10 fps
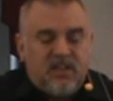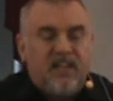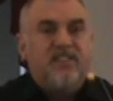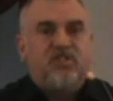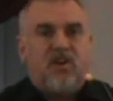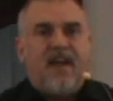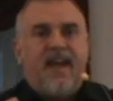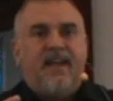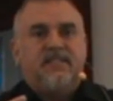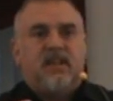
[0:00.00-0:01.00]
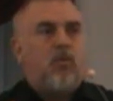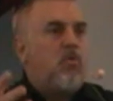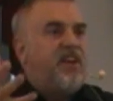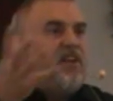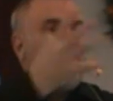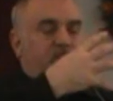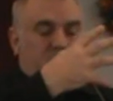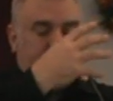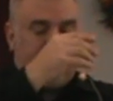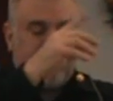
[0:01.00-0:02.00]
Cleanse your hands. I won't get
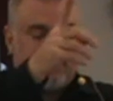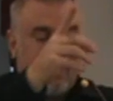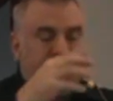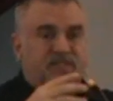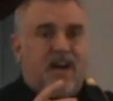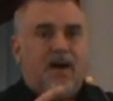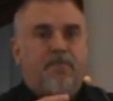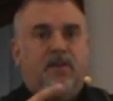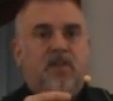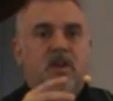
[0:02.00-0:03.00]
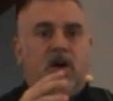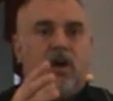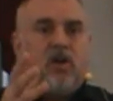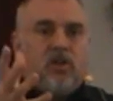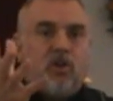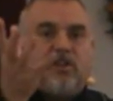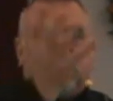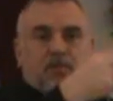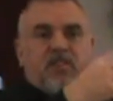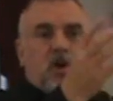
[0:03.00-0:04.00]
into it for sake of time, but uh, look at
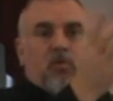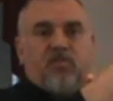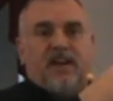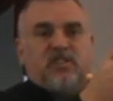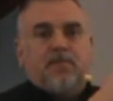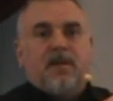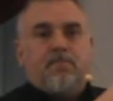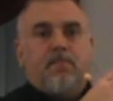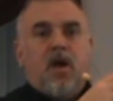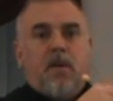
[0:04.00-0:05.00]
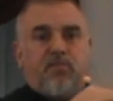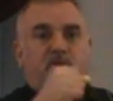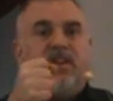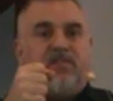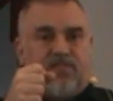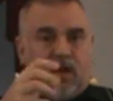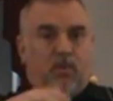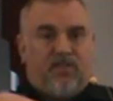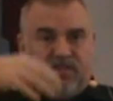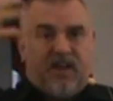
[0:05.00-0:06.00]
some of the Old Testament priests
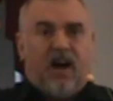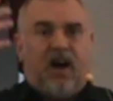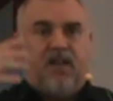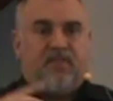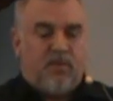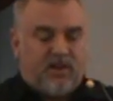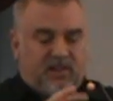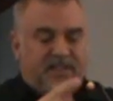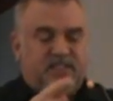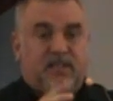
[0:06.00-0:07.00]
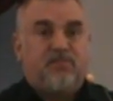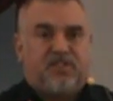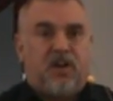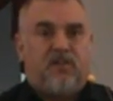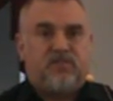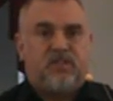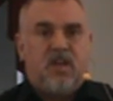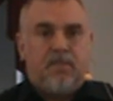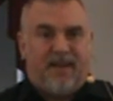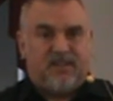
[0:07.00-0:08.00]
that went to God that would cleanse
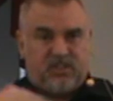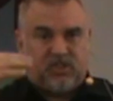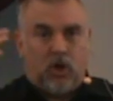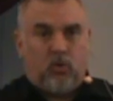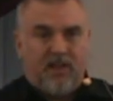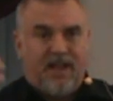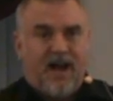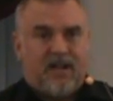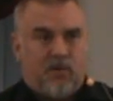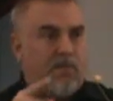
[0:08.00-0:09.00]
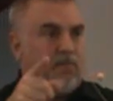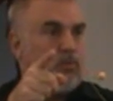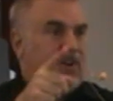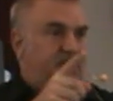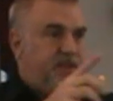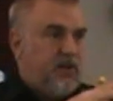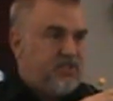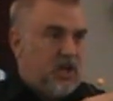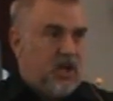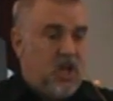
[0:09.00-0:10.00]
themselves because it's a holy God. I remember what he
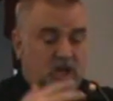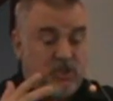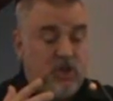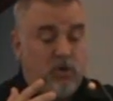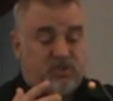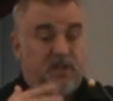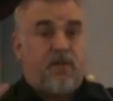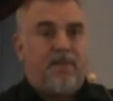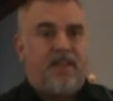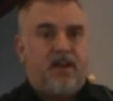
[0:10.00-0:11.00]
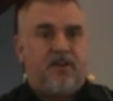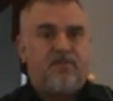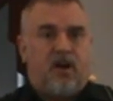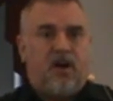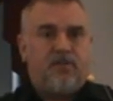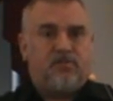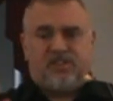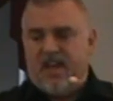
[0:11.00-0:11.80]
tells uh, Joseph and many others.